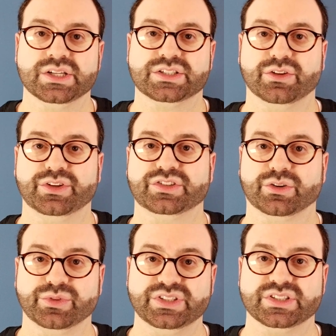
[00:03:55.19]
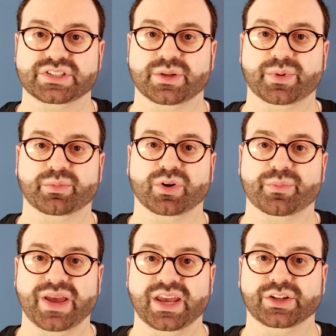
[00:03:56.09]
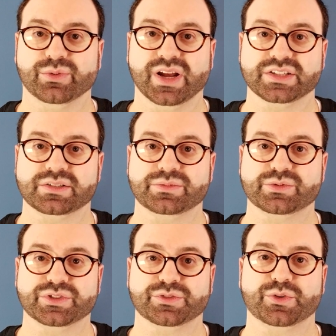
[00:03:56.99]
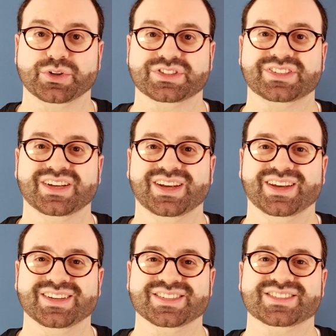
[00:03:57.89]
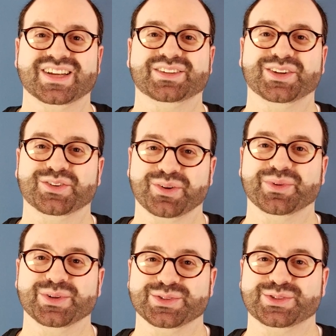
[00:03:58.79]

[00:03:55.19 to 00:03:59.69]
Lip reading: So these are reasons that people are paying the ransoms, which of course is incenting criminals